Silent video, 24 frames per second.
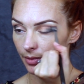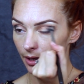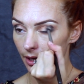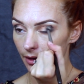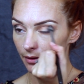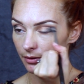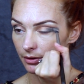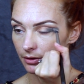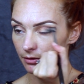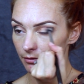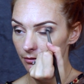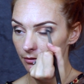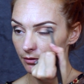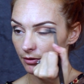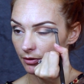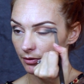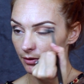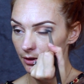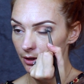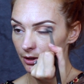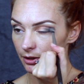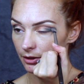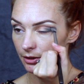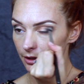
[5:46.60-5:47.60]
Backwards and
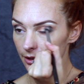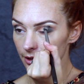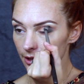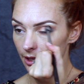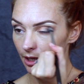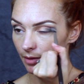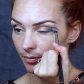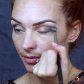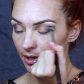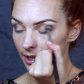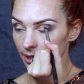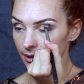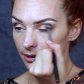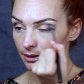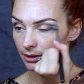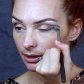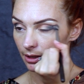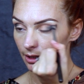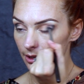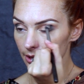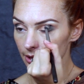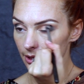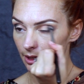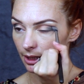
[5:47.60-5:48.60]
forwards, just so that blends
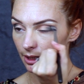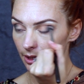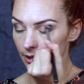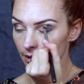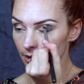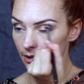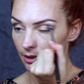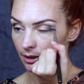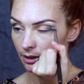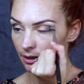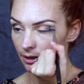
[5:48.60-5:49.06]
nicely in.